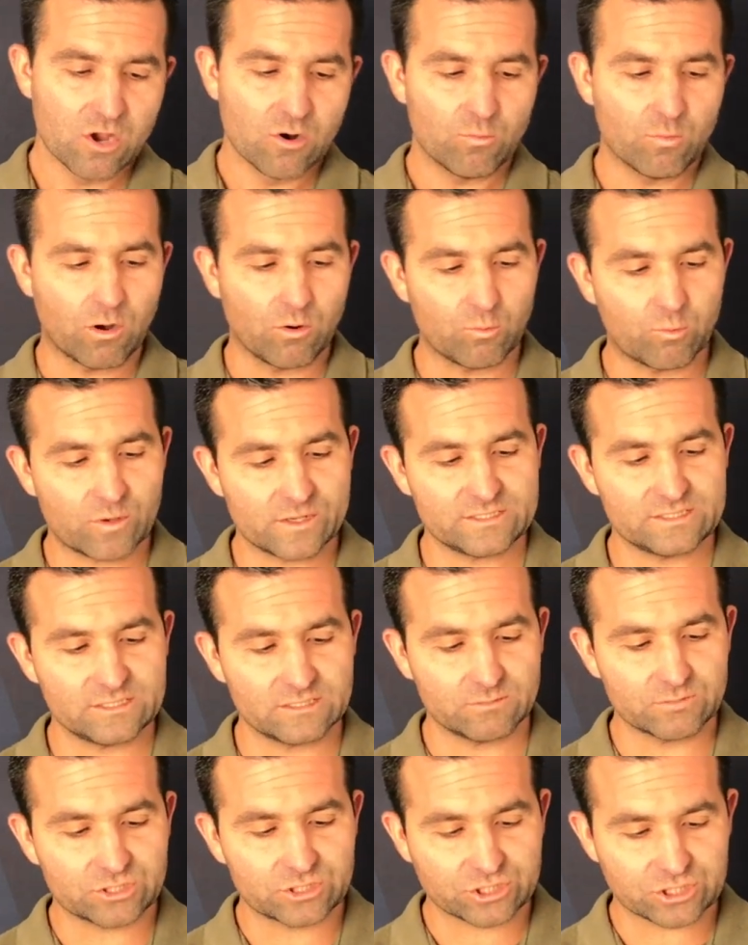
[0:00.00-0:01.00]
Well,
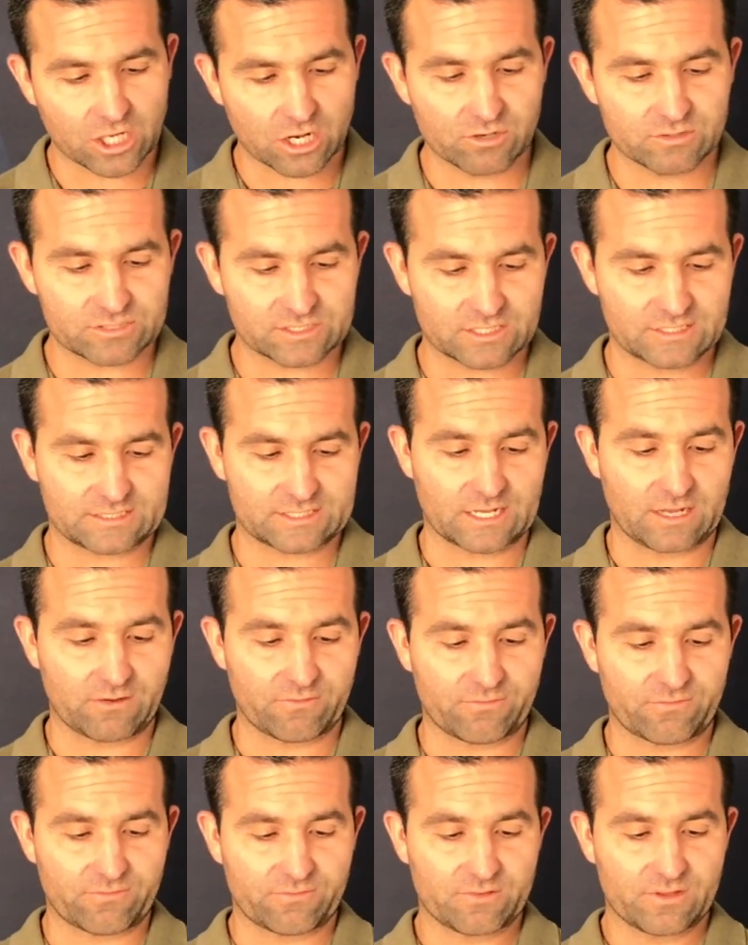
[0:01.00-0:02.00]
wisdom shows
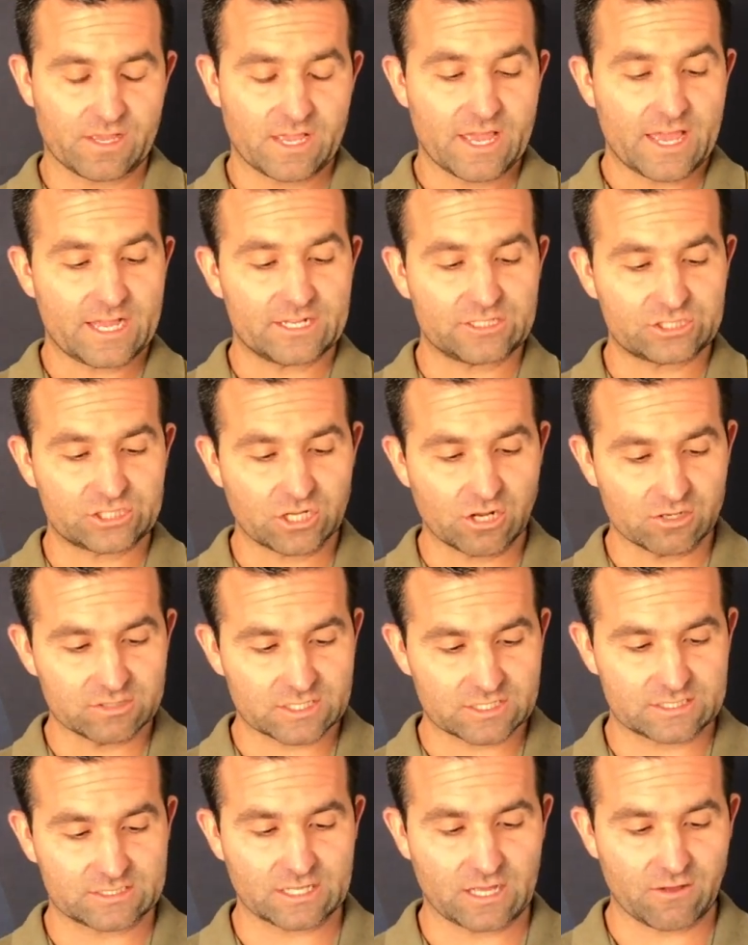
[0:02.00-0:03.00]
itself. It shows
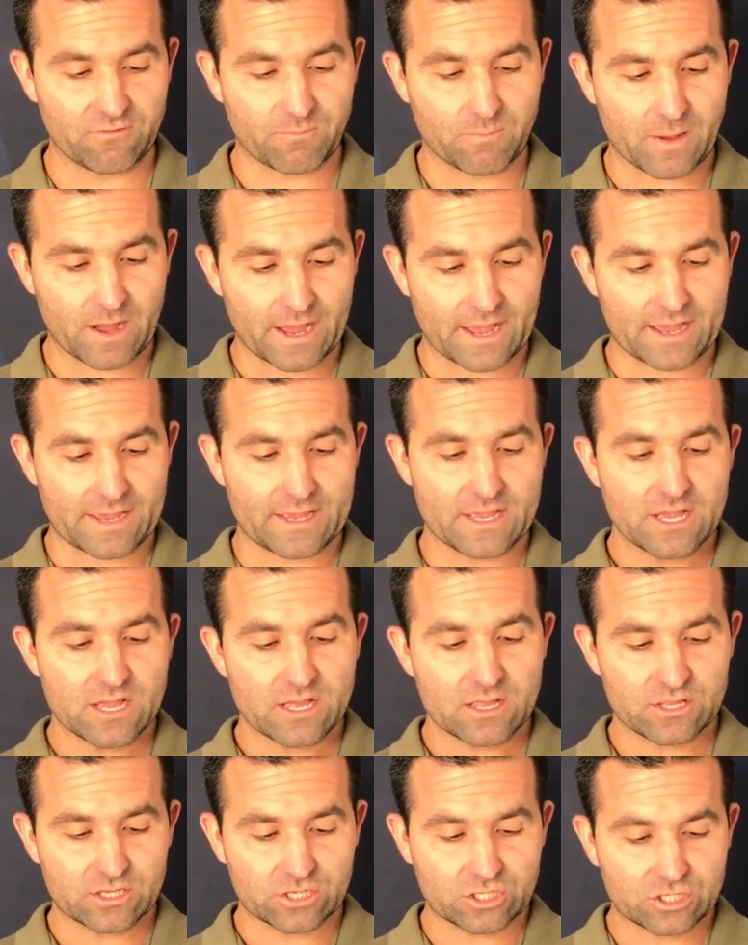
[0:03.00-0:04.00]
itself by
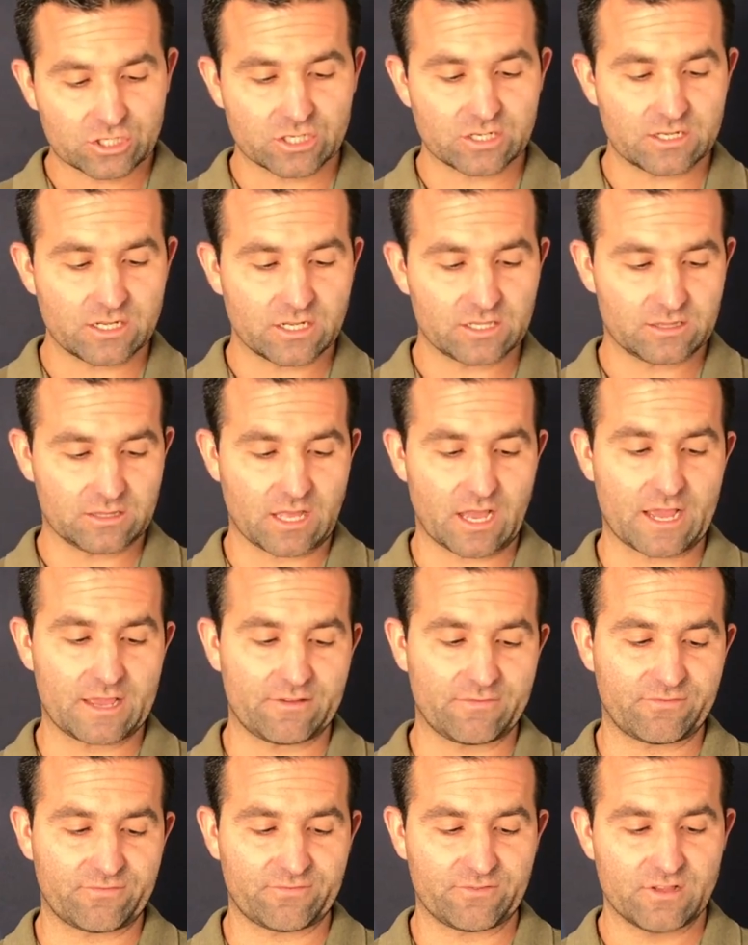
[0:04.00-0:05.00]
the good
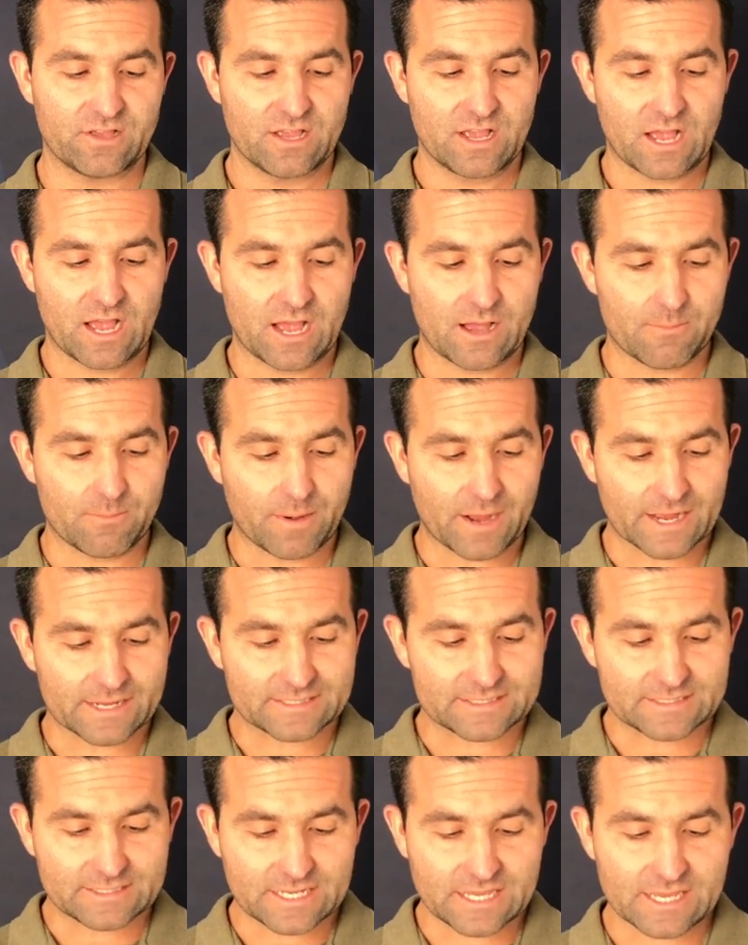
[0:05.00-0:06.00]
life, by
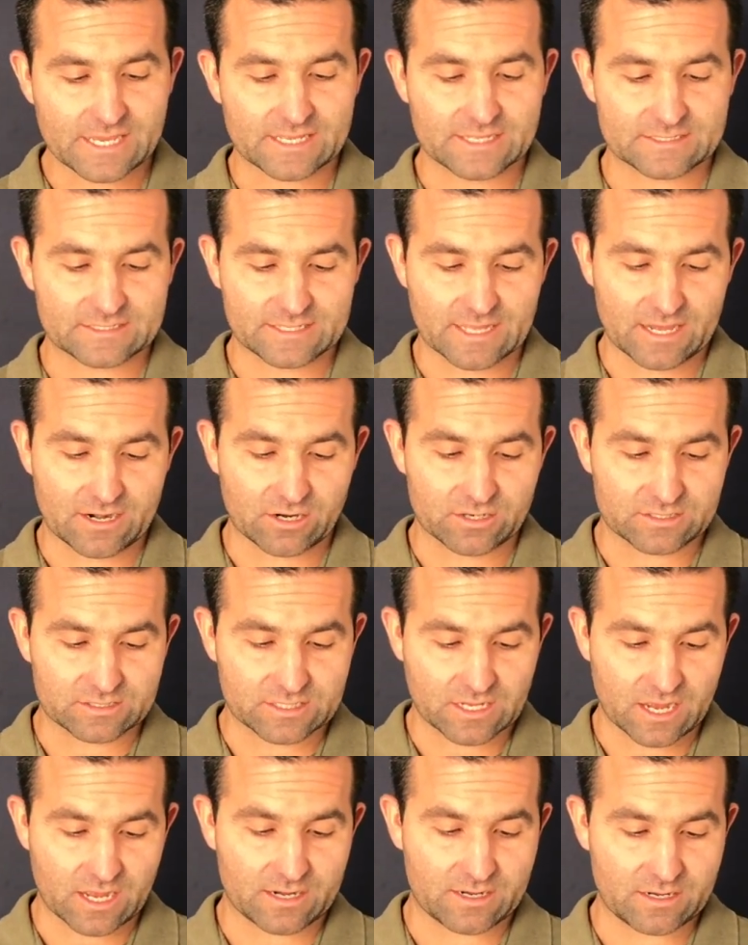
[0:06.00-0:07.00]
deeds that are
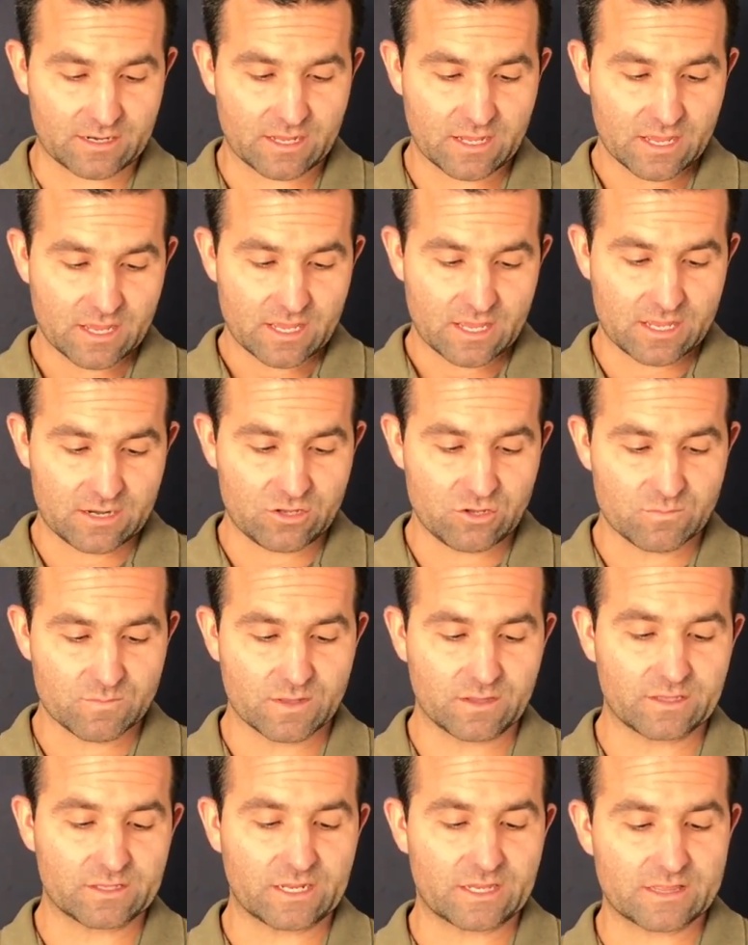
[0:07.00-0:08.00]
done in
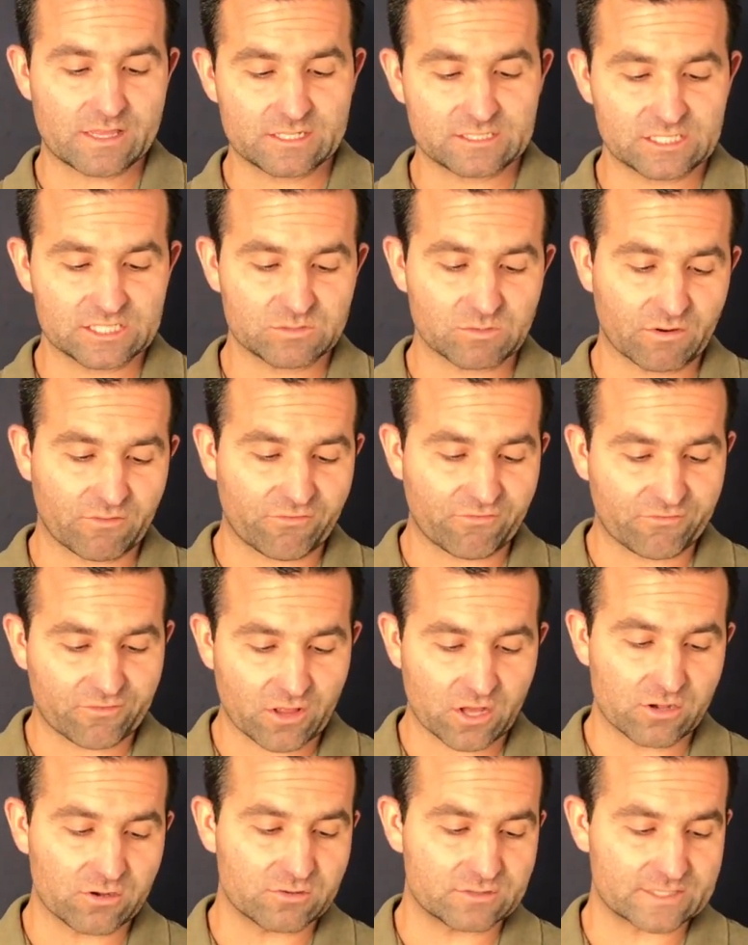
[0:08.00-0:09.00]
humility. This is what
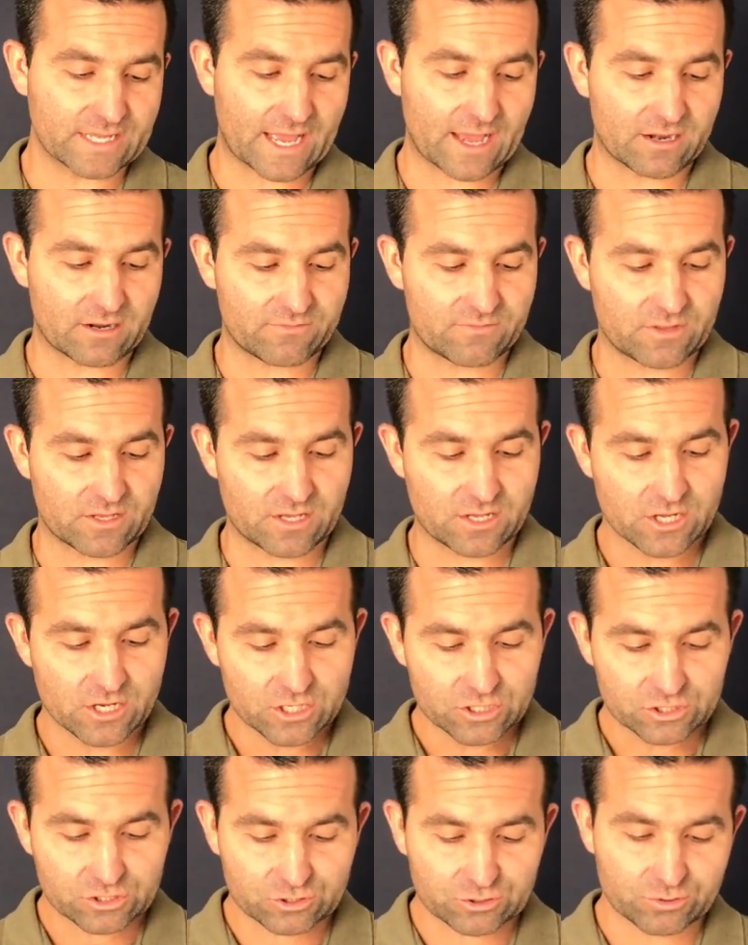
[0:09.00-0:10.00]
flows out of the
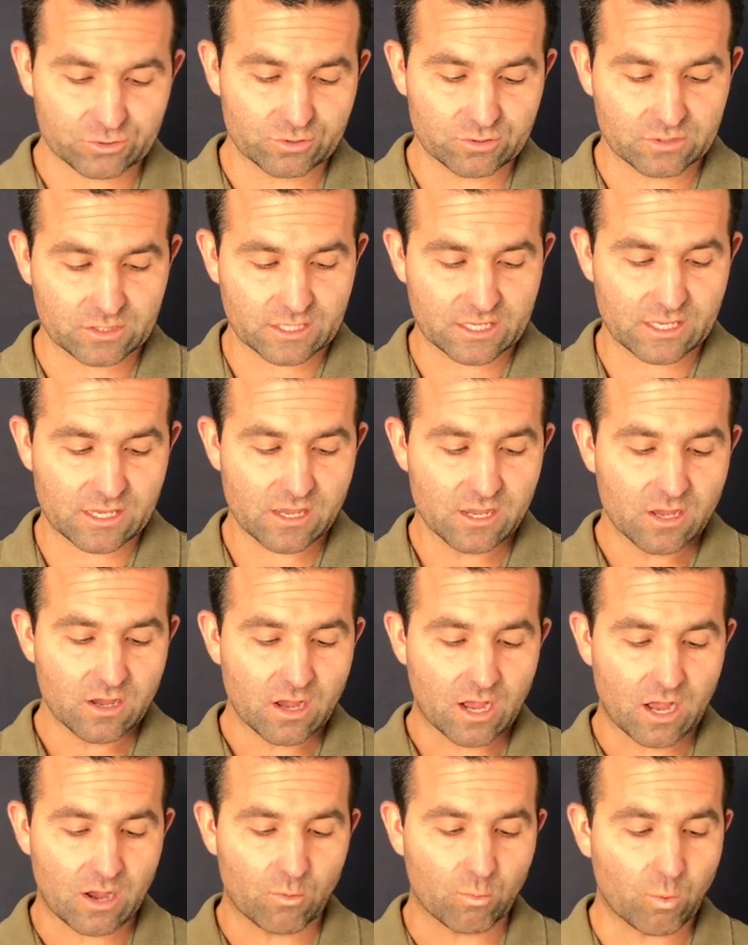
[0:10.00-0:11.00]
truly
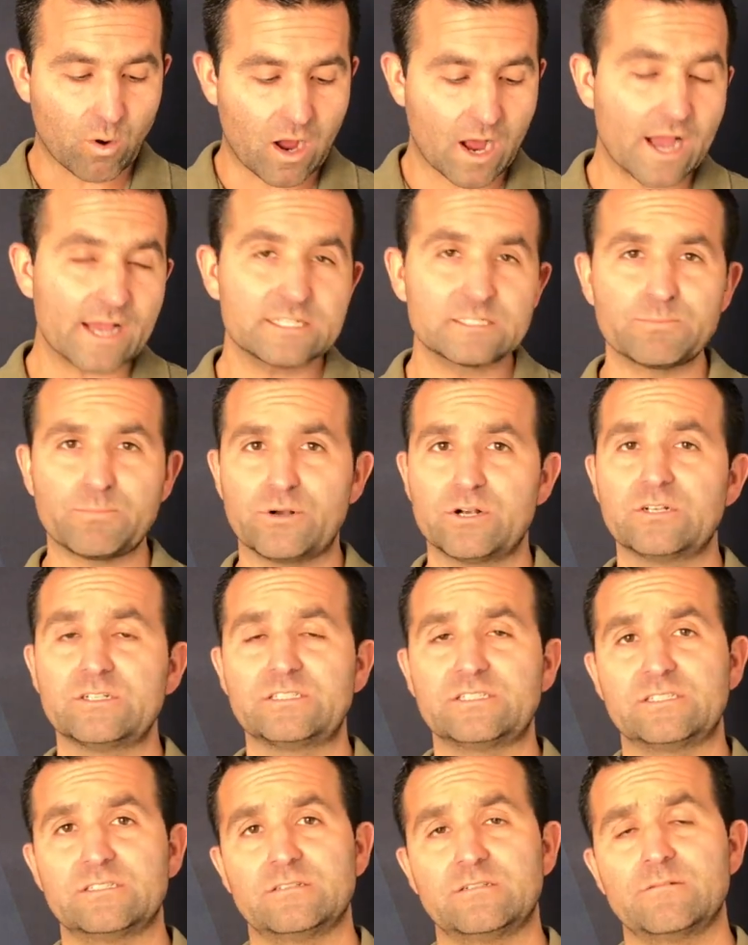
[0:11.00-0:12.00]
wise
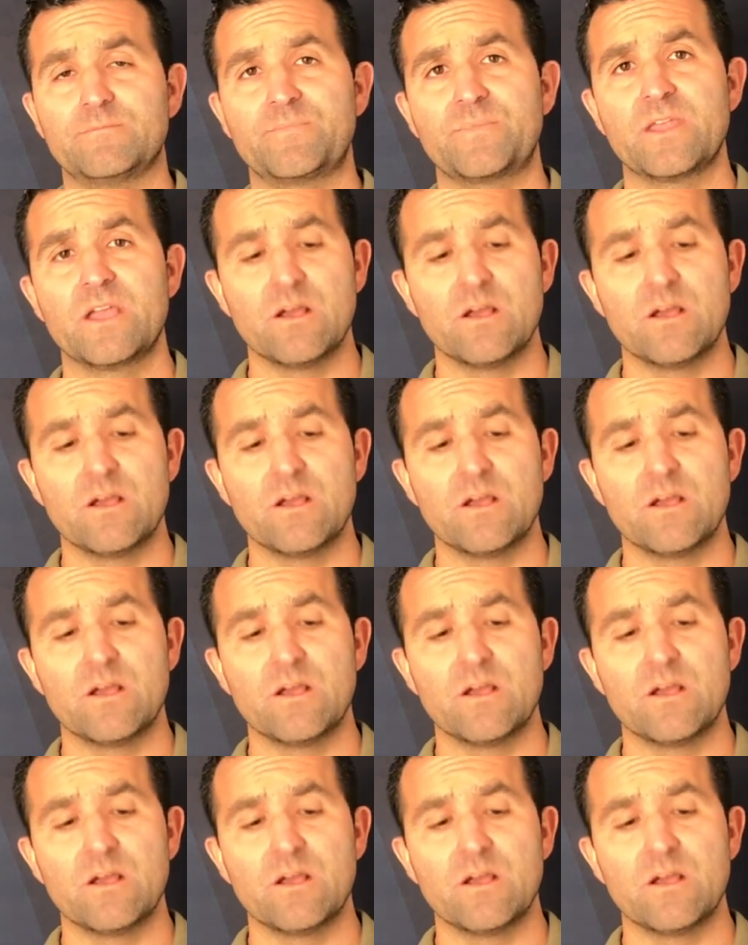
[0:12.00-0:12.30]
person.